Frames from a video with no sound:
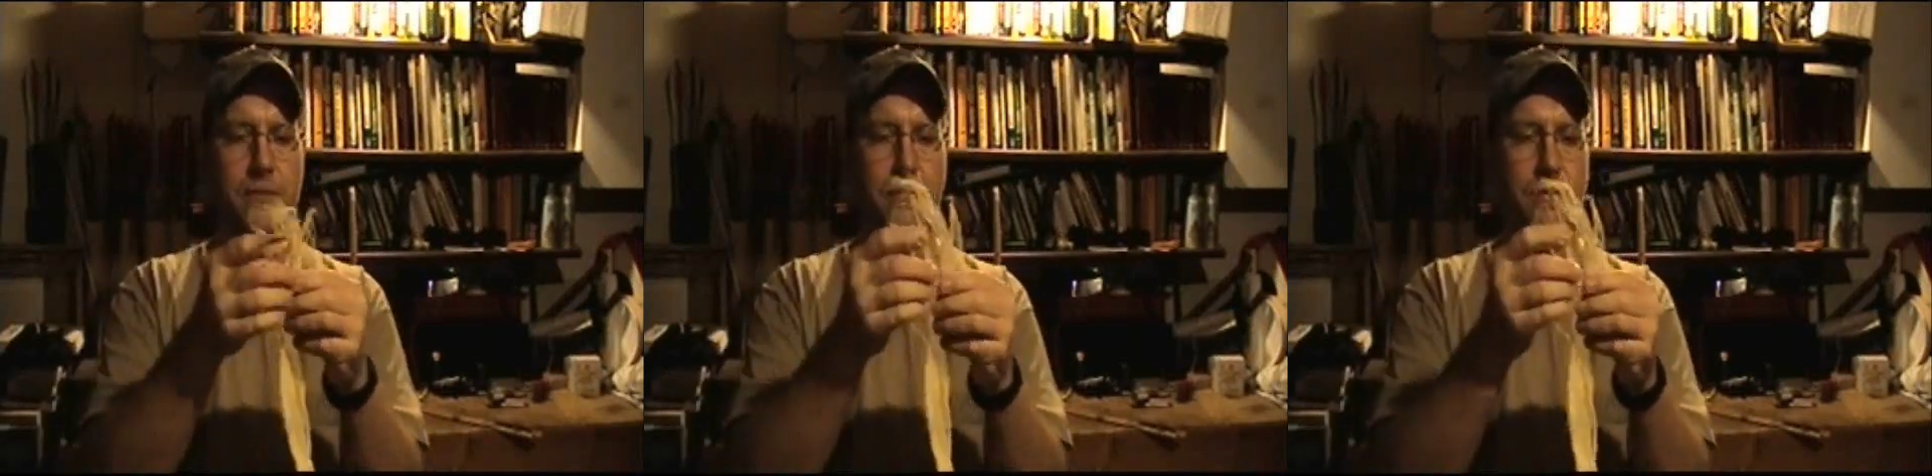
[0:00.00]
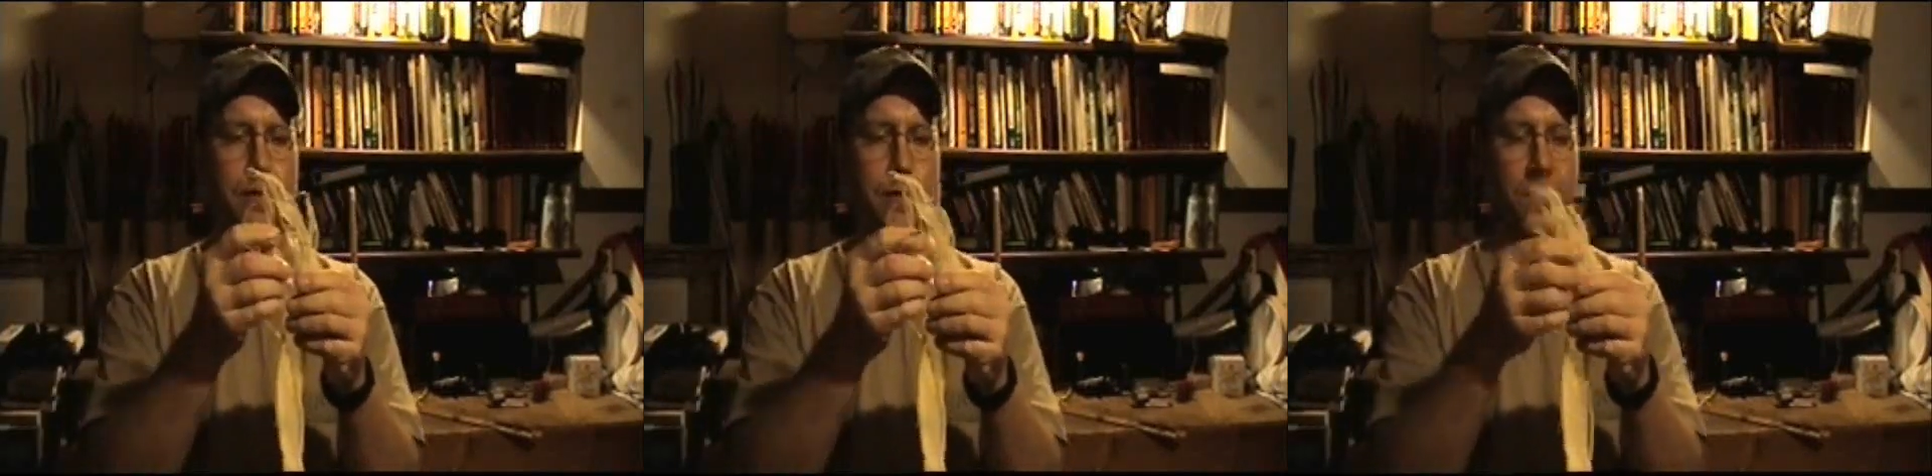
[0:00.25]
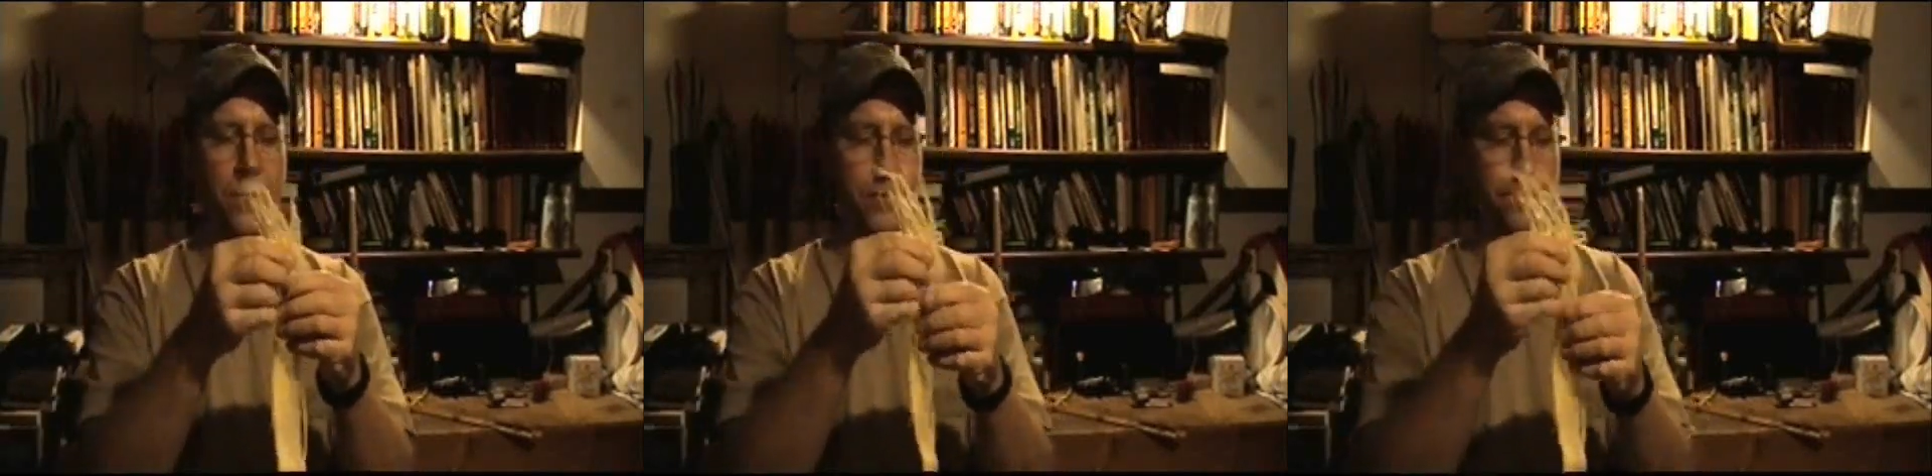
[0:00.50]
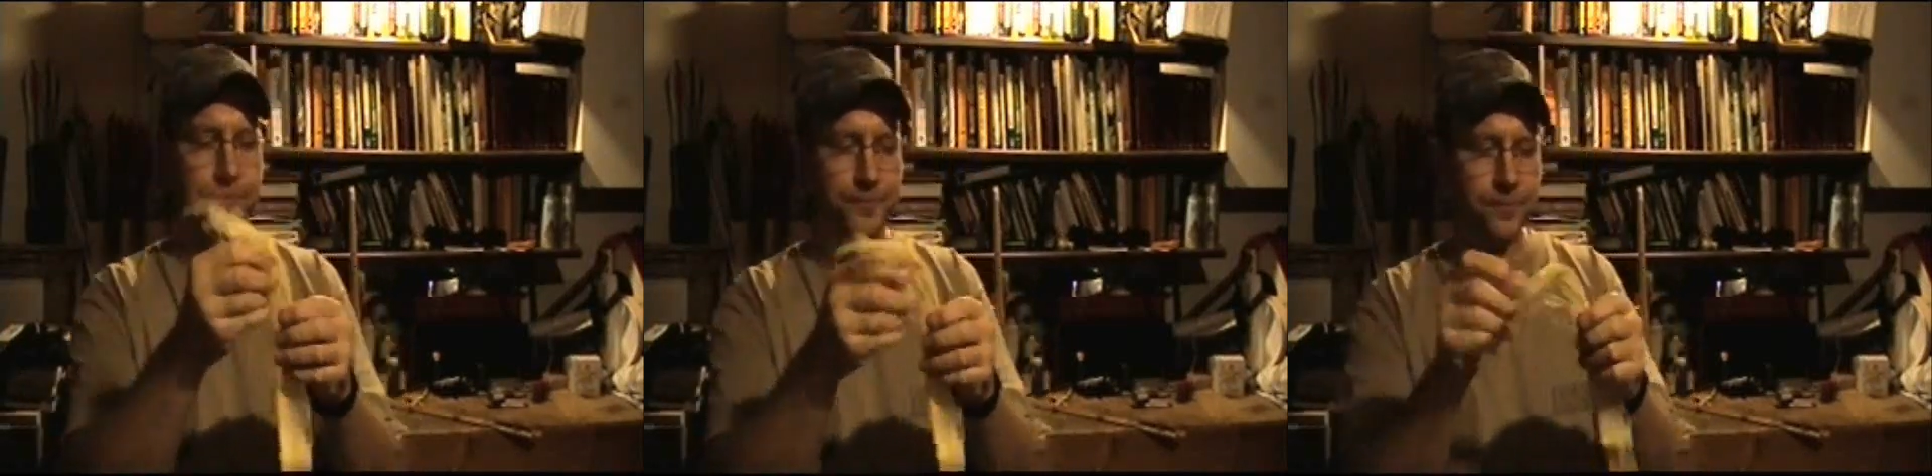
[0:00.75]

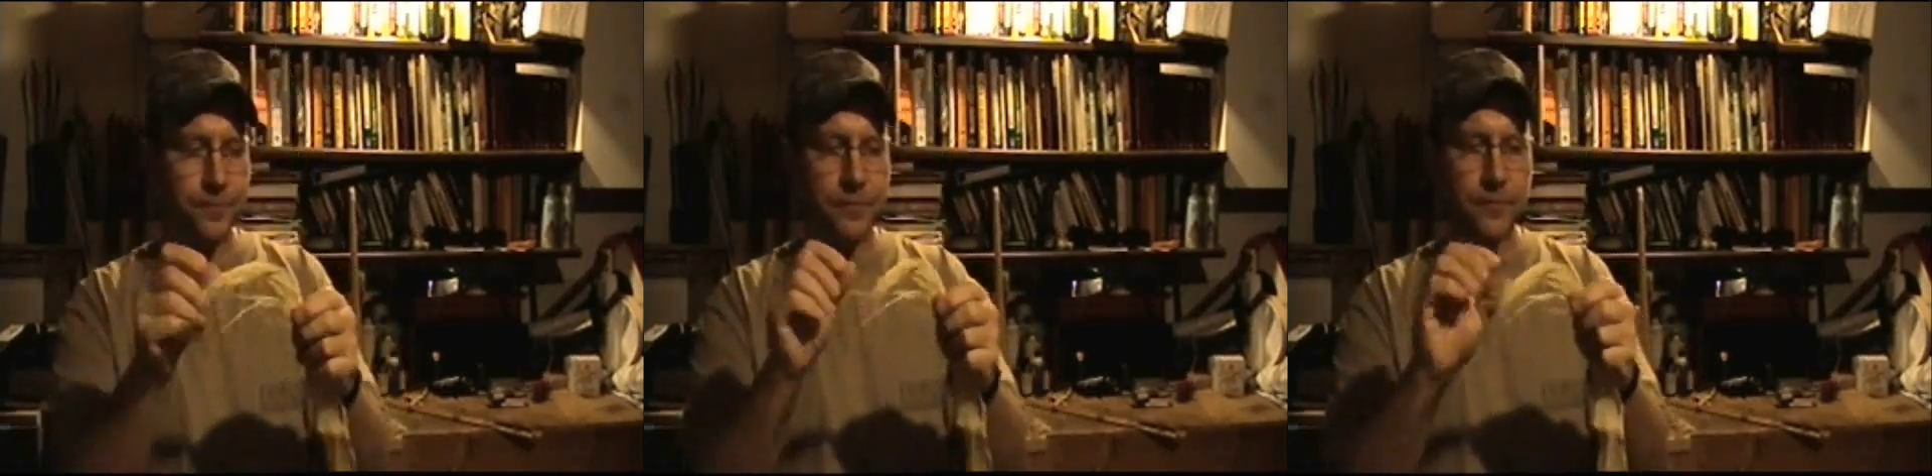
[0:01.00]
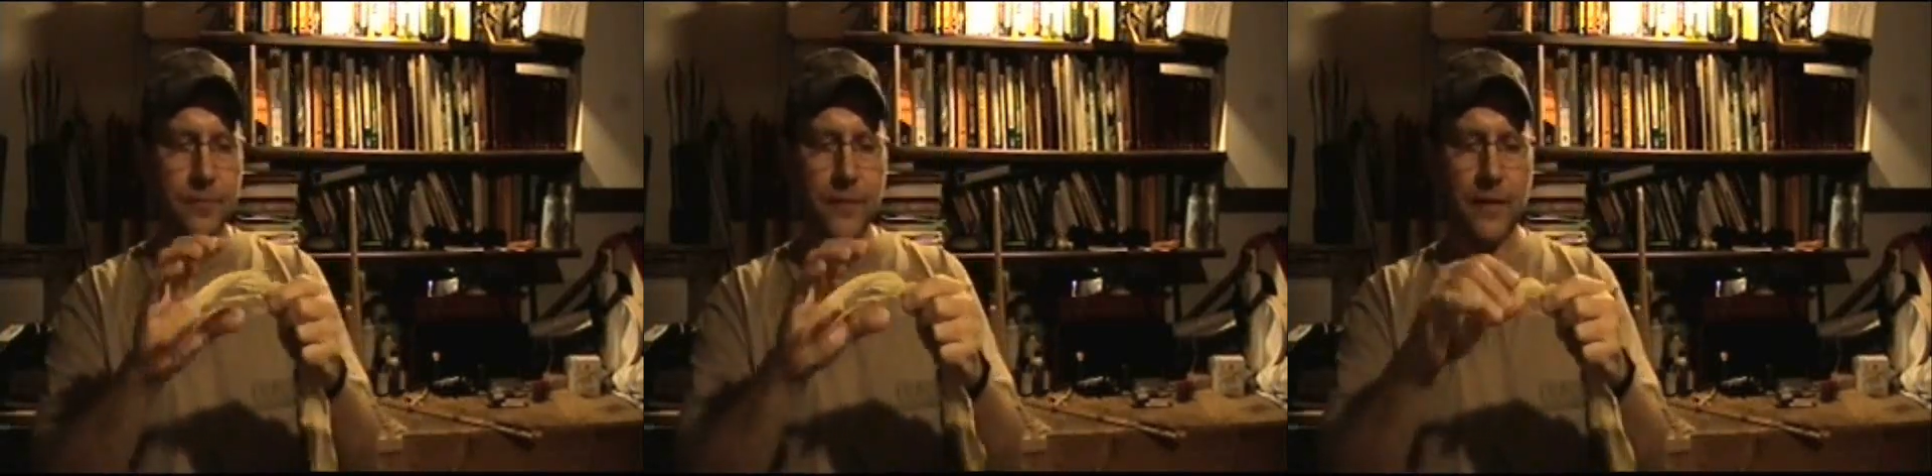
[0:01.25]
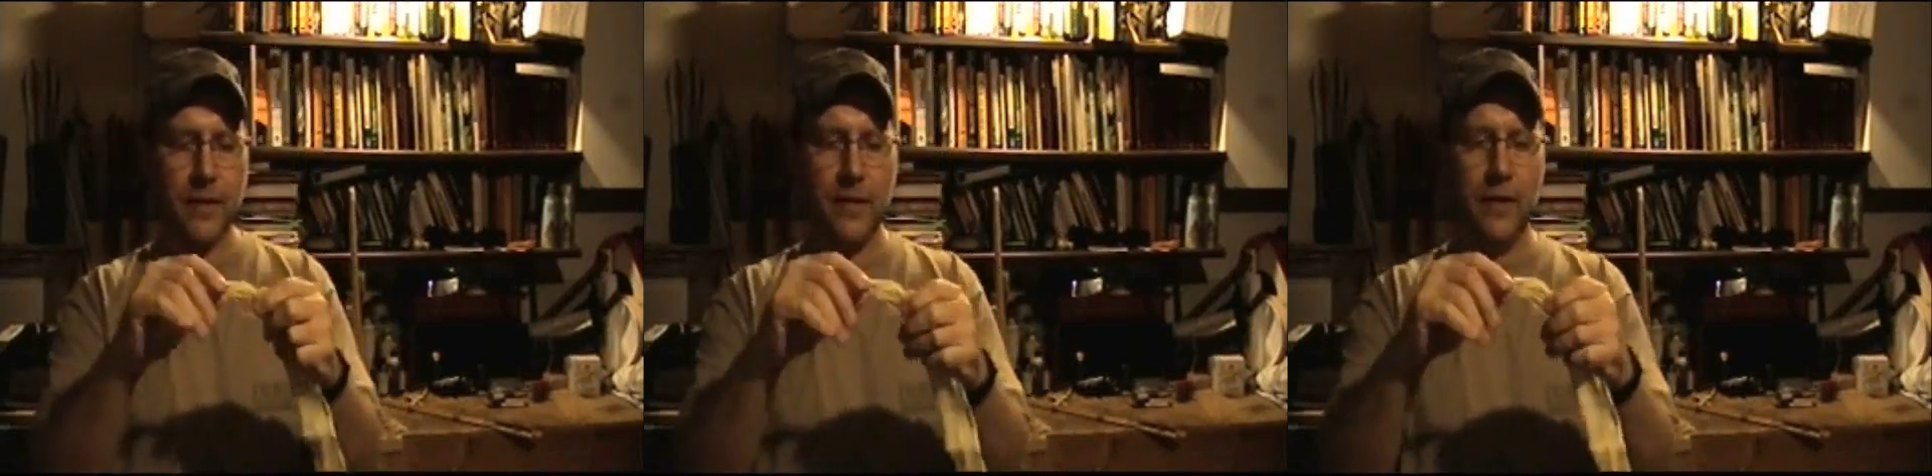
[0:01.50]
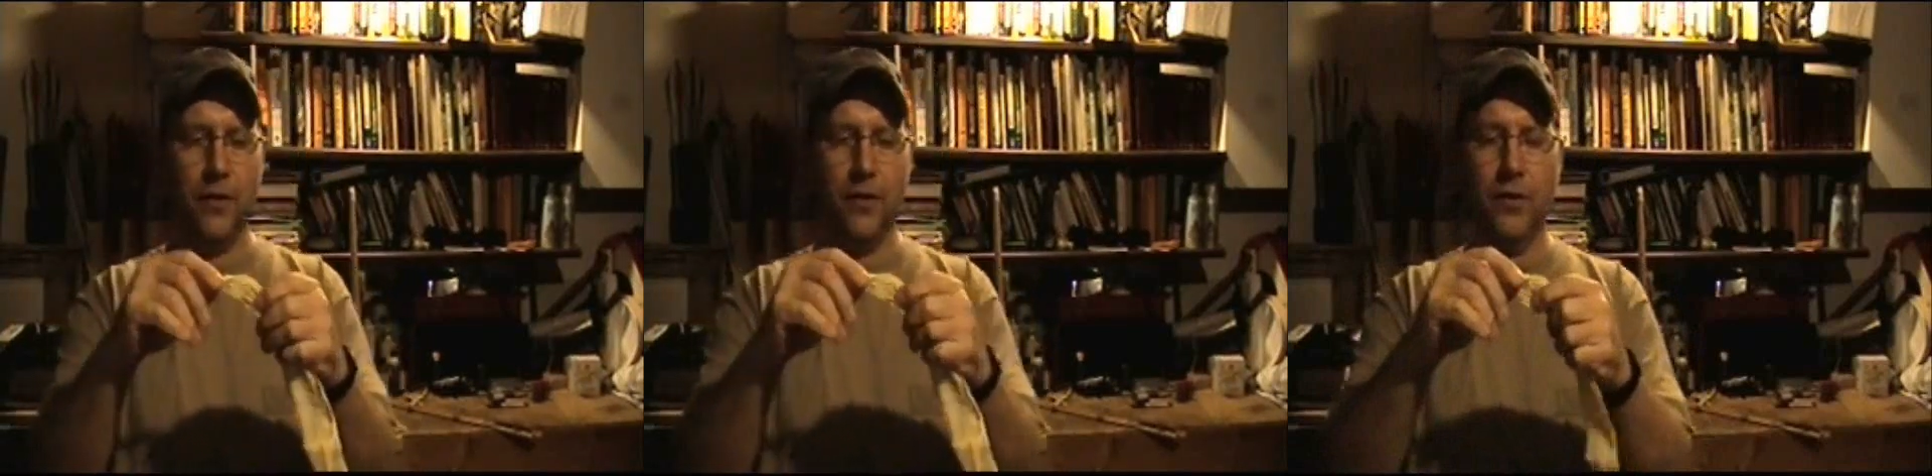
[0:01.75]
So
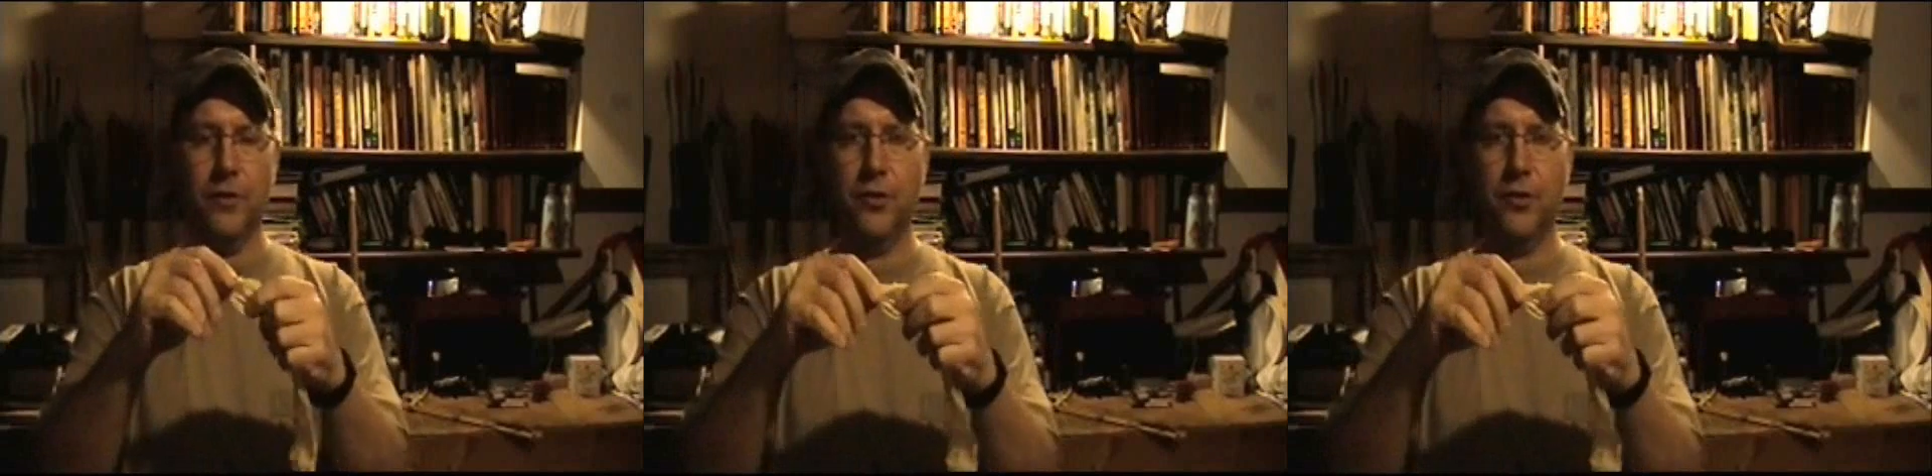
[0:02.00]
in order